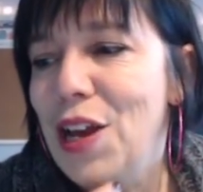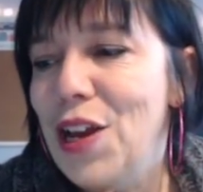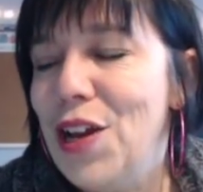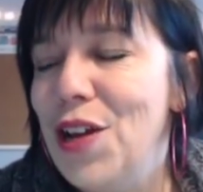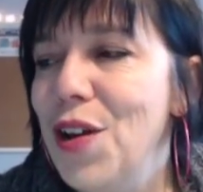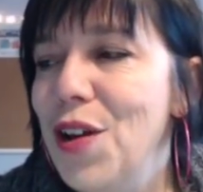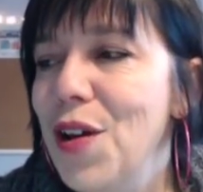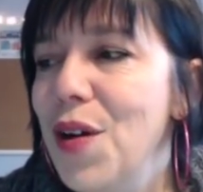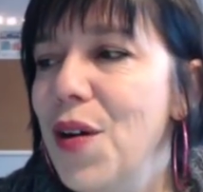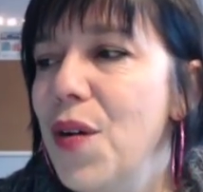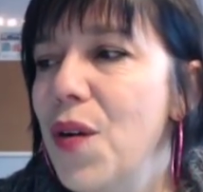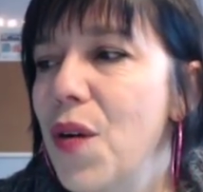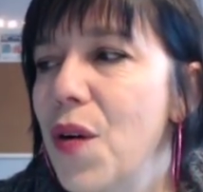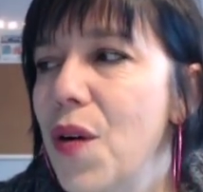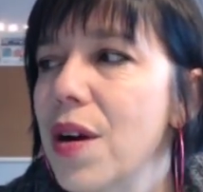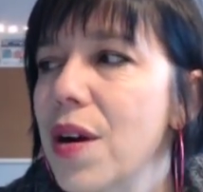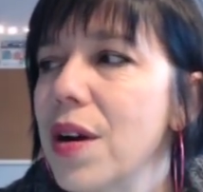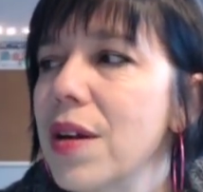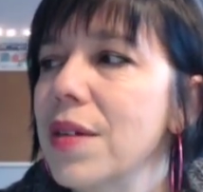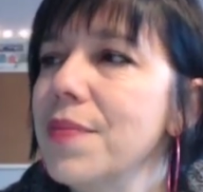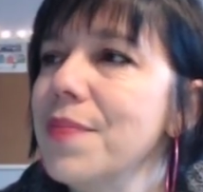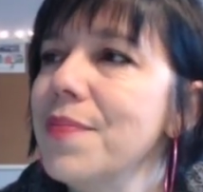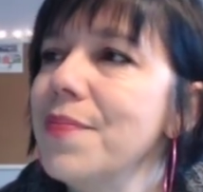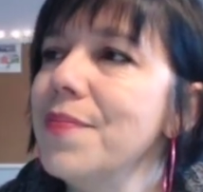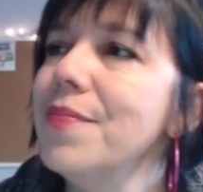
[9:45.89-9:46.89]
you know,
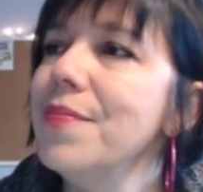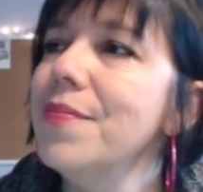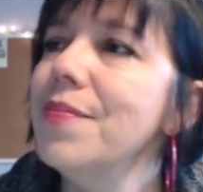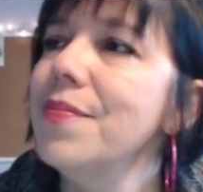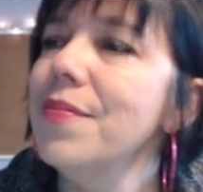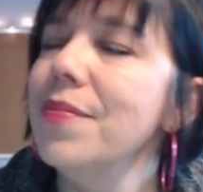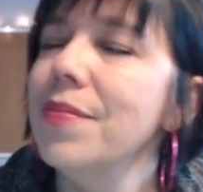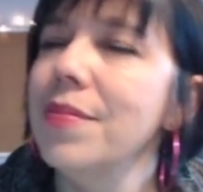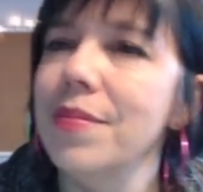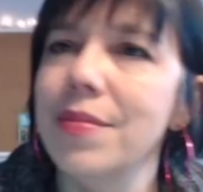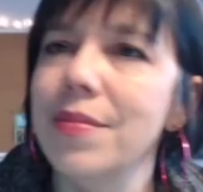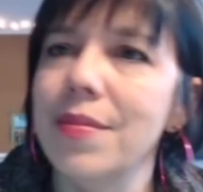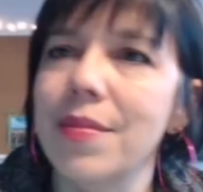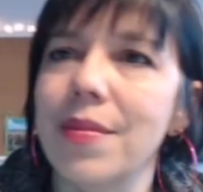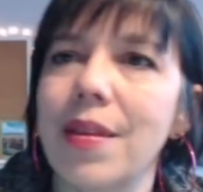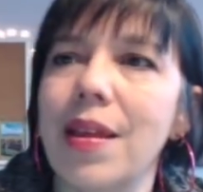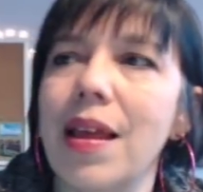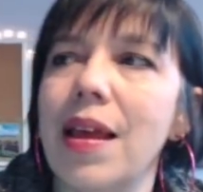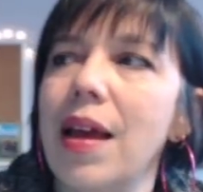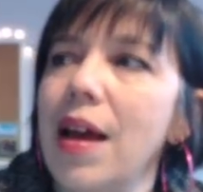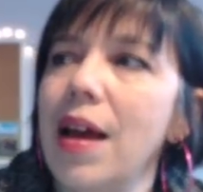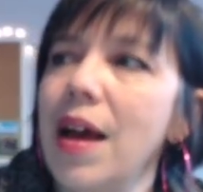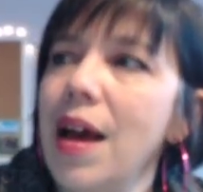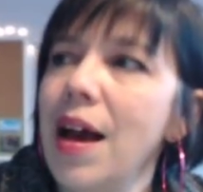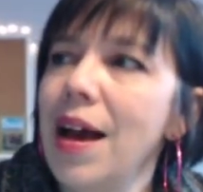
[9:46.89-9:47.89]
or hmm,
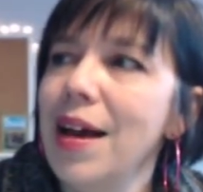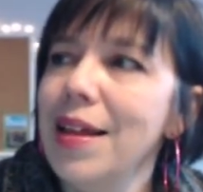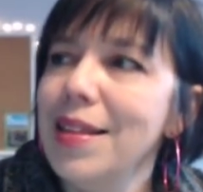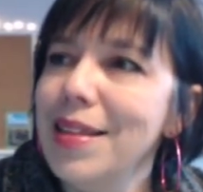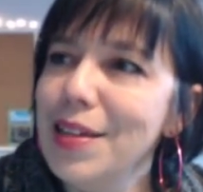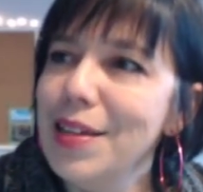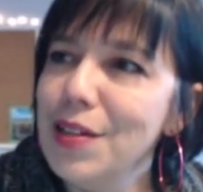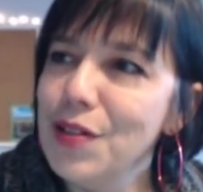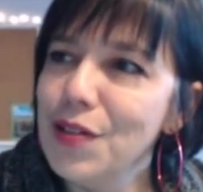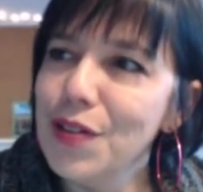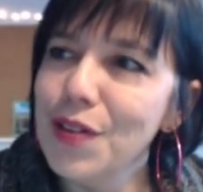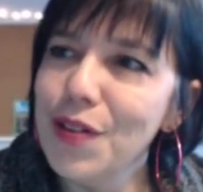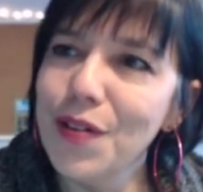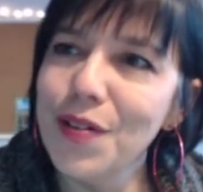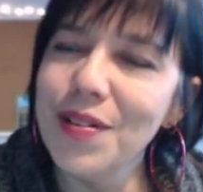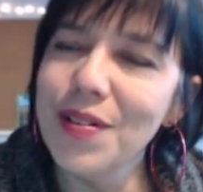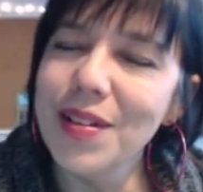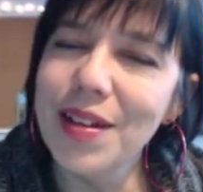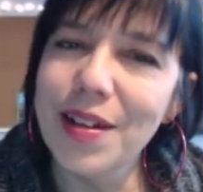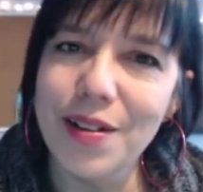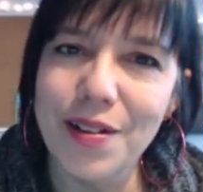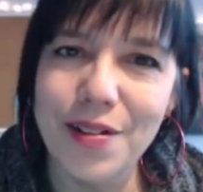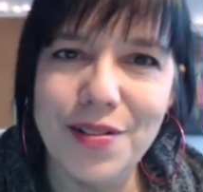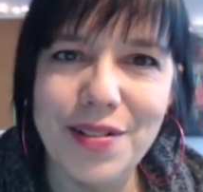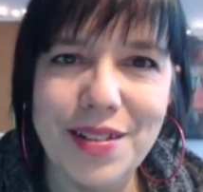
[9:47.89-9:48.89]
these are the only
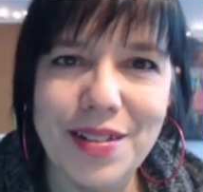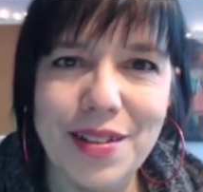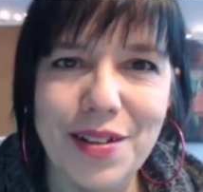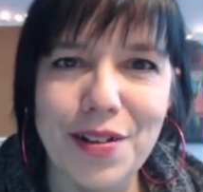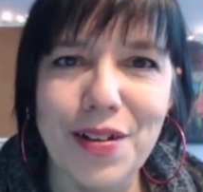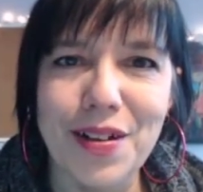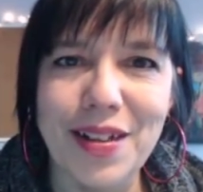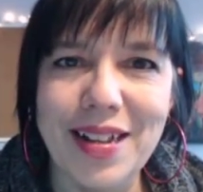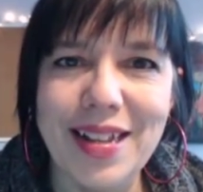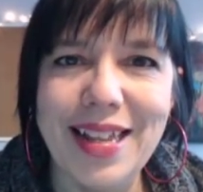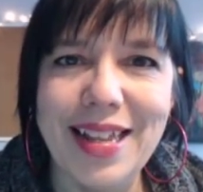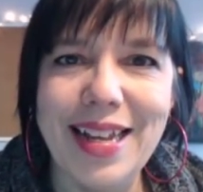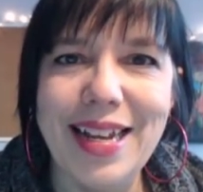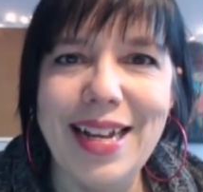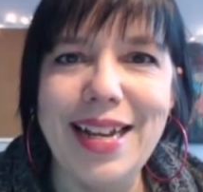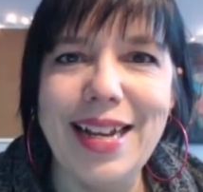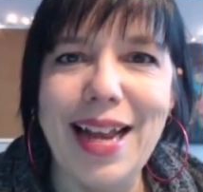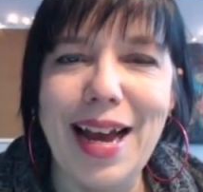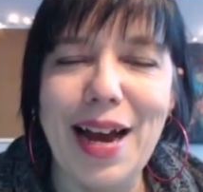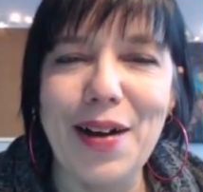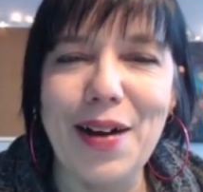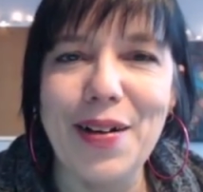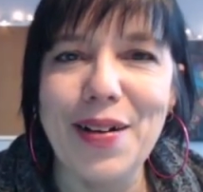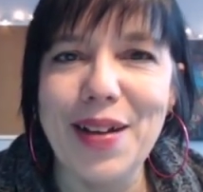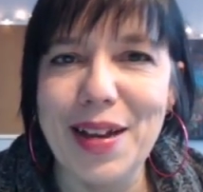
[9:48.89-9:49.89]
clothes that are clean.
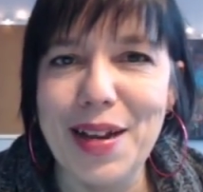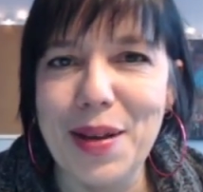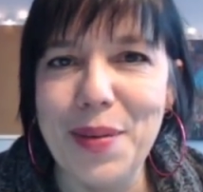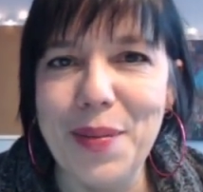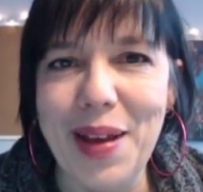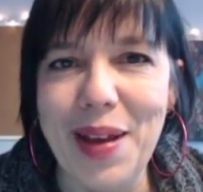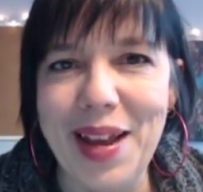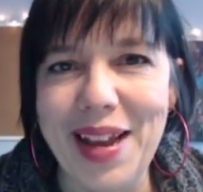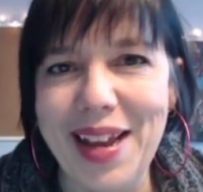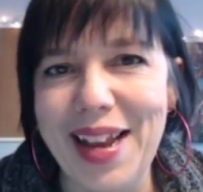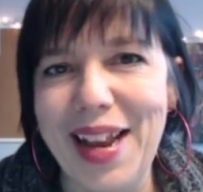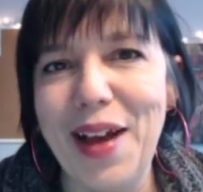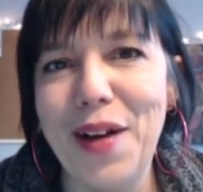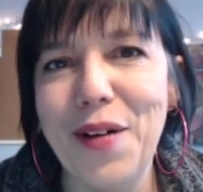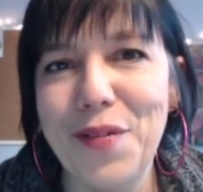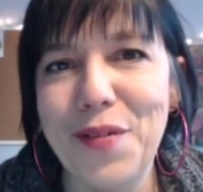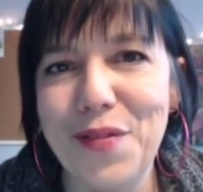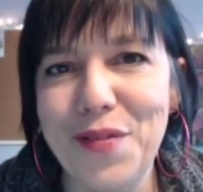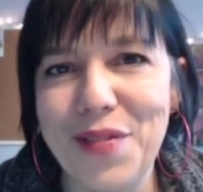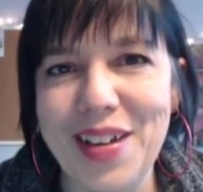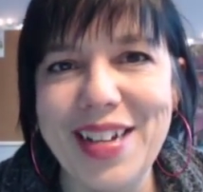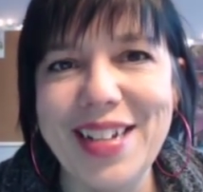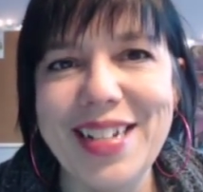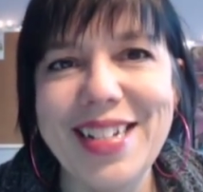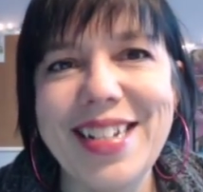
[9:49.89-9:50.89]
How can I make an
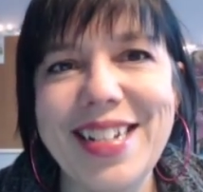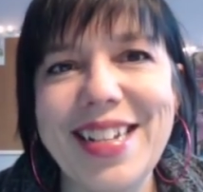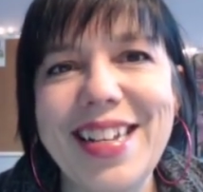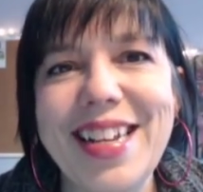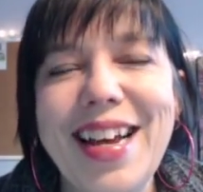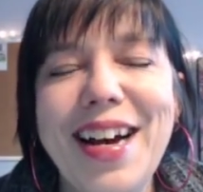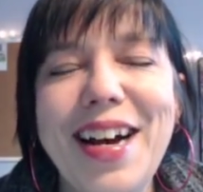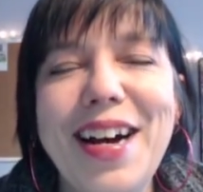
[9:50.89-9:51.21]
outfit?